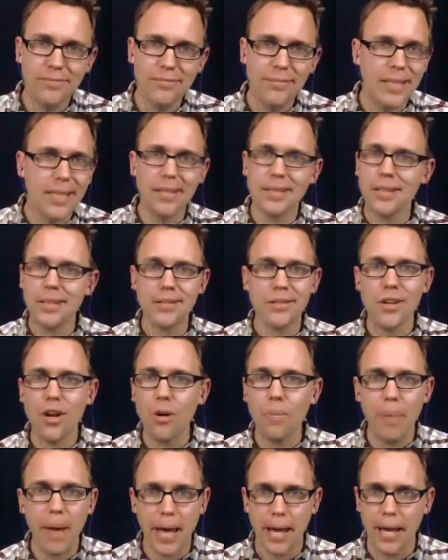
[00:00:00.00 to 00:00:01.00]
because there's
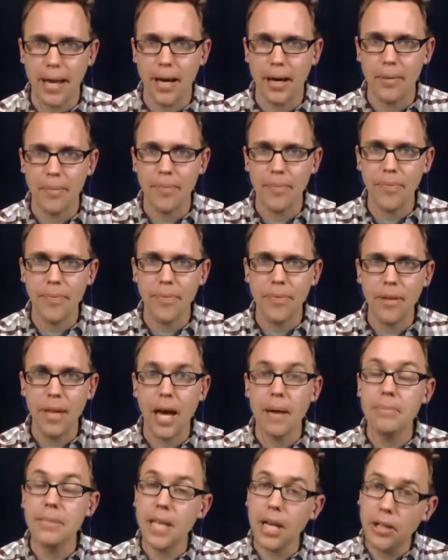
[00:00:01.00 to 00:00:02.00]
no payout.
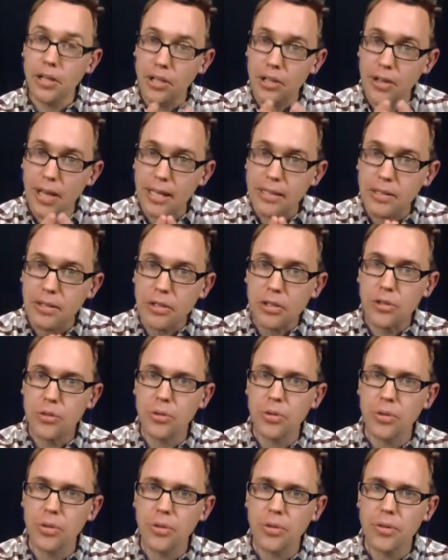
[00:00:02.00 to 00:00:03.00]
I'm telling you, that's the
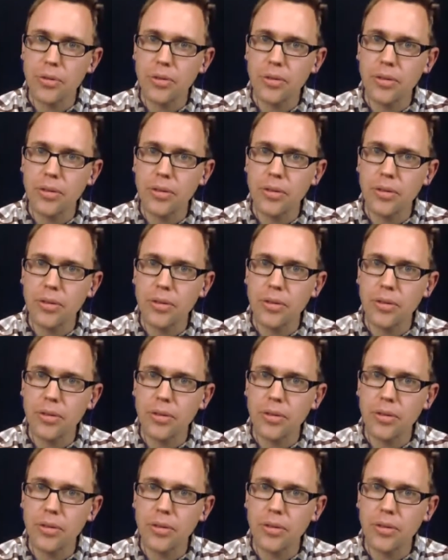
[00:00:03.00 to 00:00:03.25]
truth.